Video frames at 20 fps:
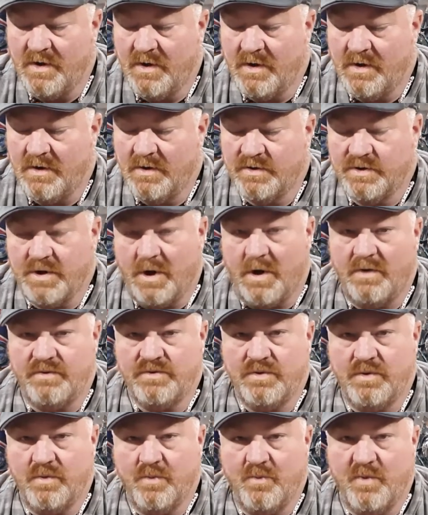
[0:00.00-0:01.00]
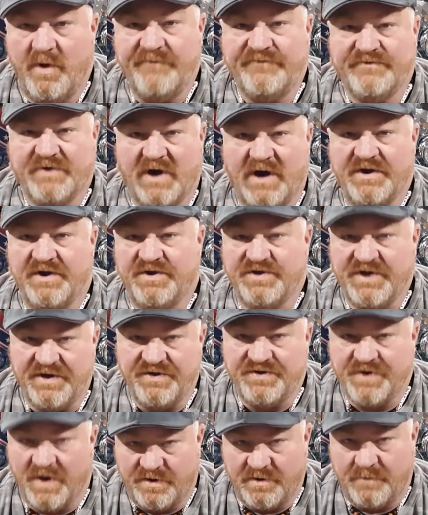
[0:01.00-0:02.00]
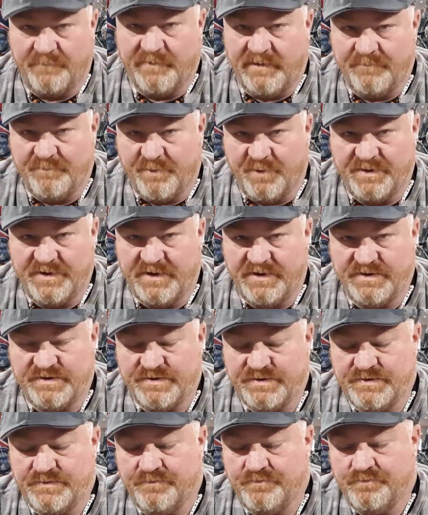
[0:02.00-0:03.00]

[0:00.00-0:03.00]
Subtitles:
So we've tried to teach other people this.